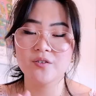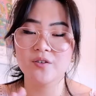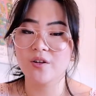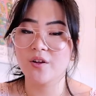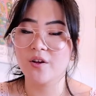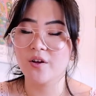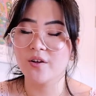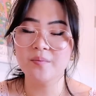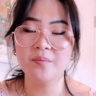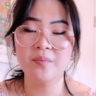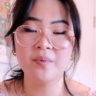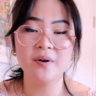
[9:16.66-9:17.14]
So
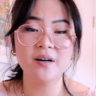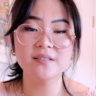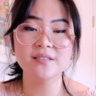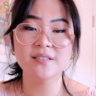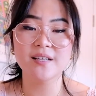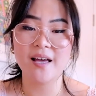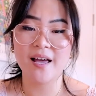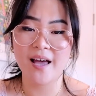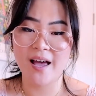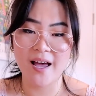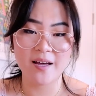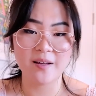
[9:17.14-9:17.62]
learning
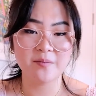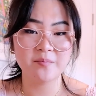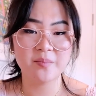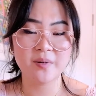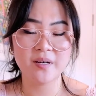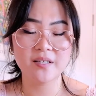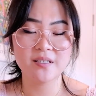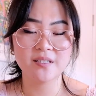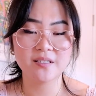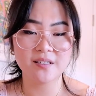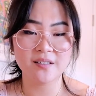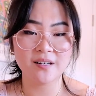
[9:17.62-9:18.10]
paths are
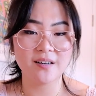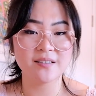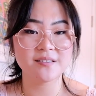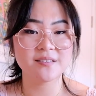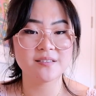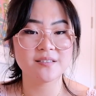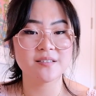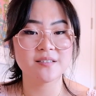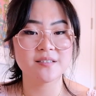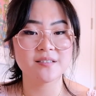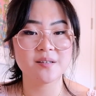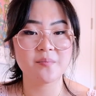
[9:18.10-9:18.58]
hand-picked
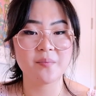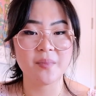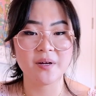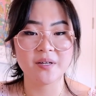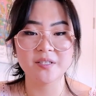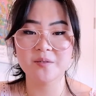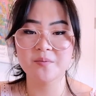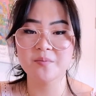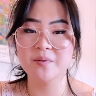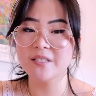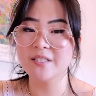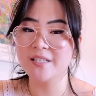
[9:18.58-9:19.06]
classes
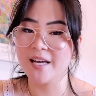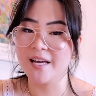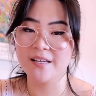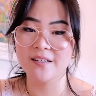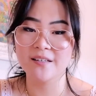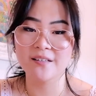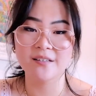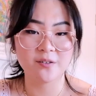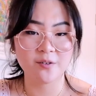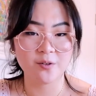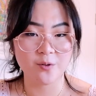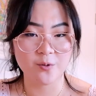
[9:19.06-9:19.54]
meant to be
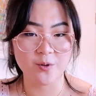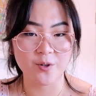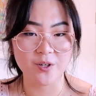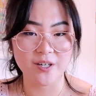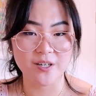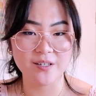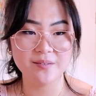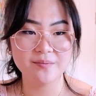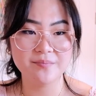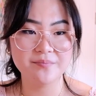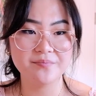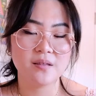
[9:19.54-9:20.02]
taken in
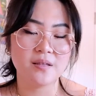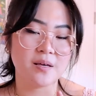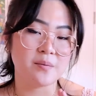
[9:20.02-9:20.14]
order.